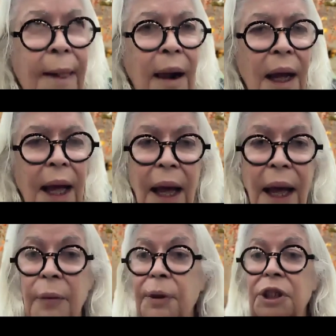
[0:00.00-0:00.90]
had
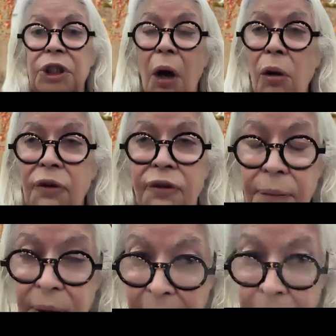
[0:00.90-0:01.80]
been stolen from
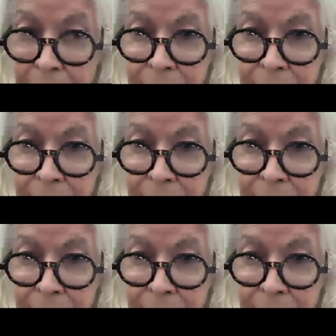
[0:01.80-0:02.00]
them.